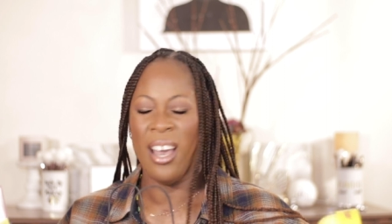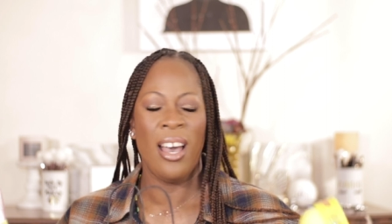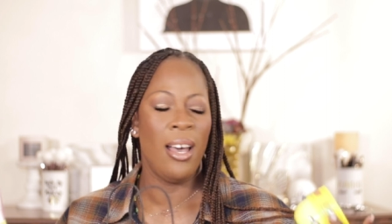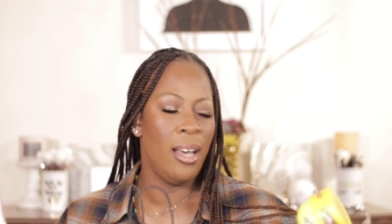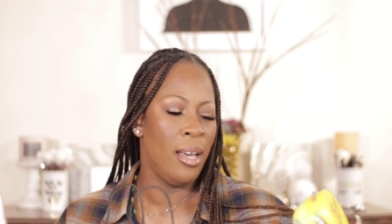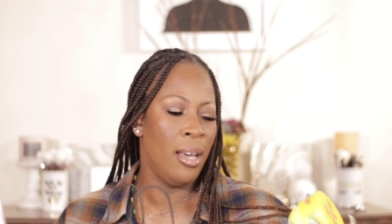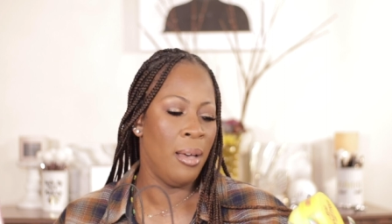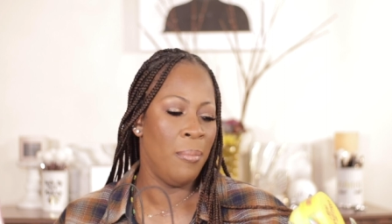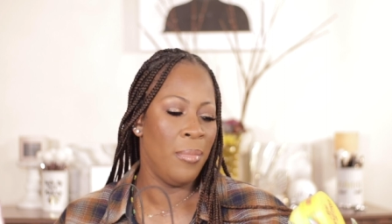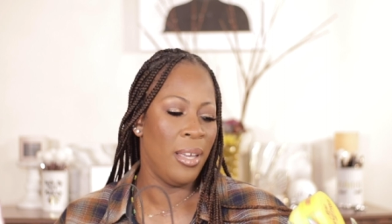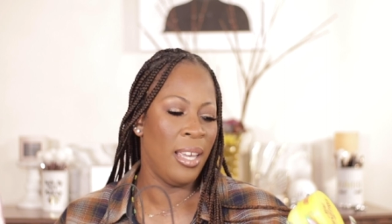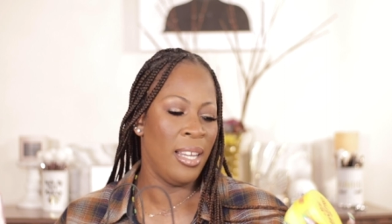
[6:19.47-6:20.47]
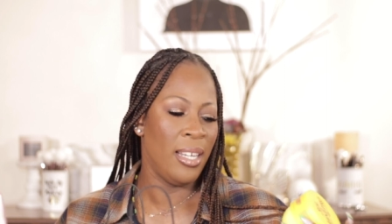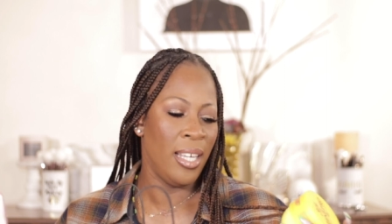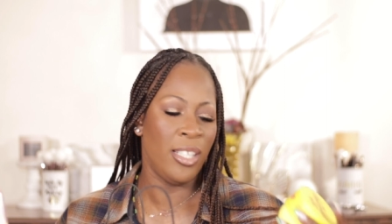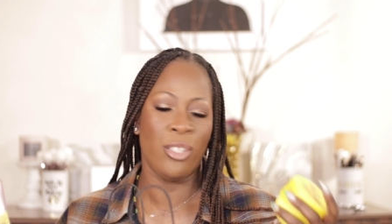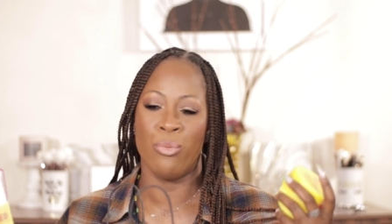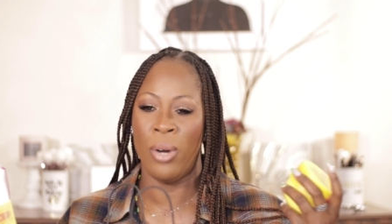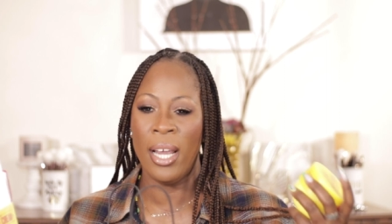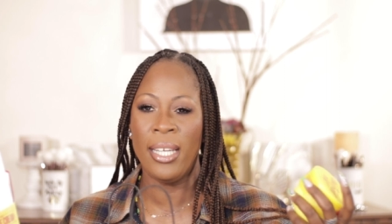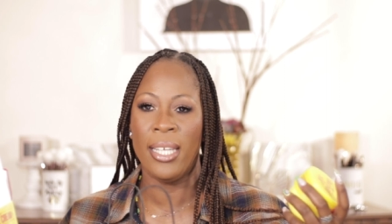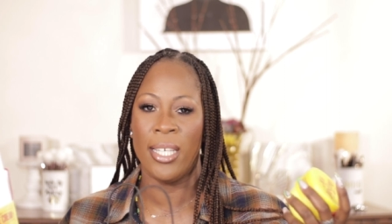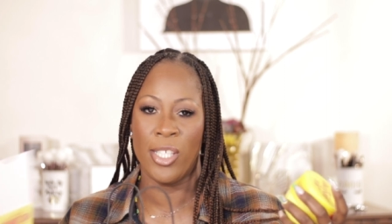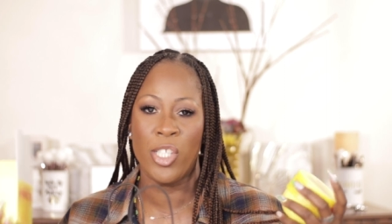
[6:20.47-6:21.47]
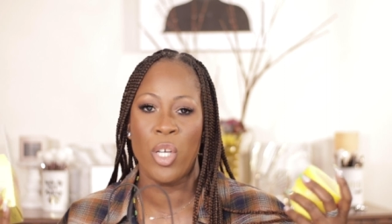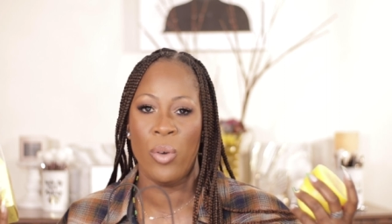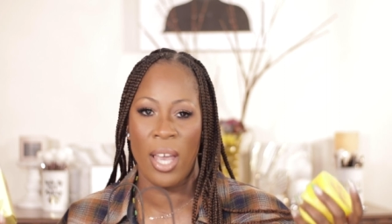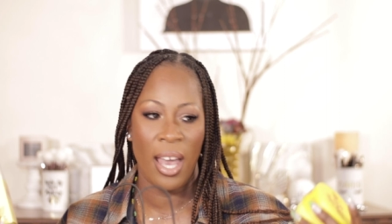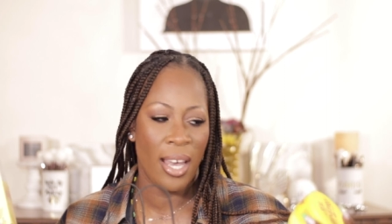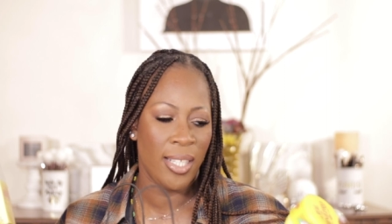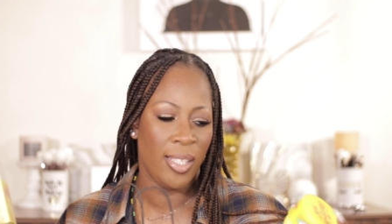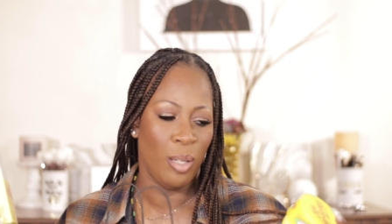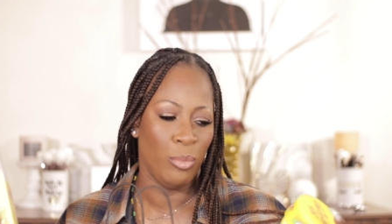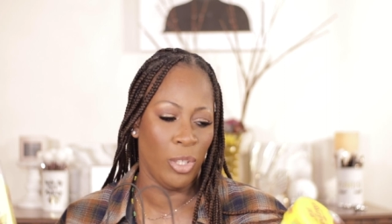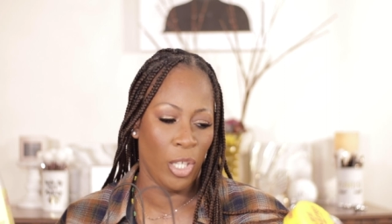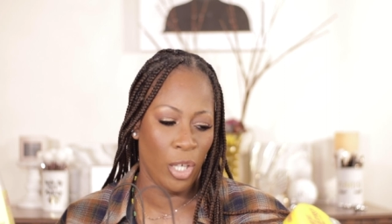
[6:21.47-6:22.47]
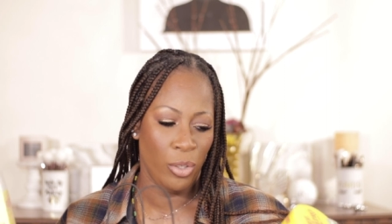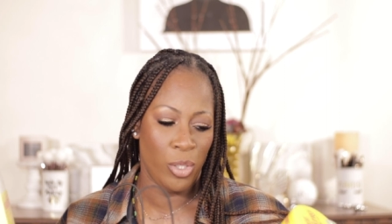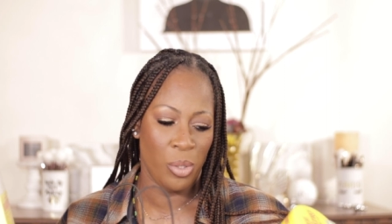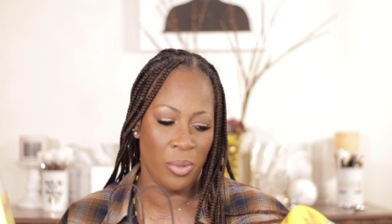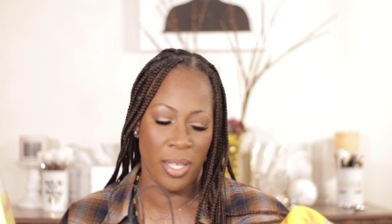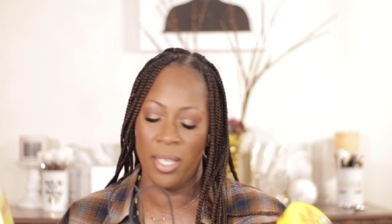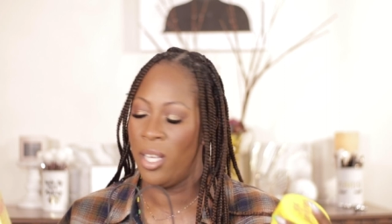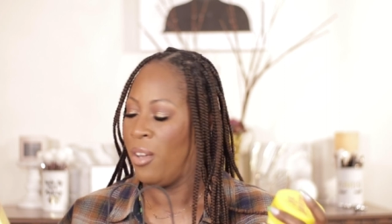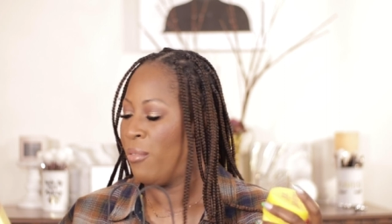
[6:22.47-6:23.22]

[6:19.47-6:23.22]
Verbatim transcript: Um, it, it's radiant, so it has some glow to it.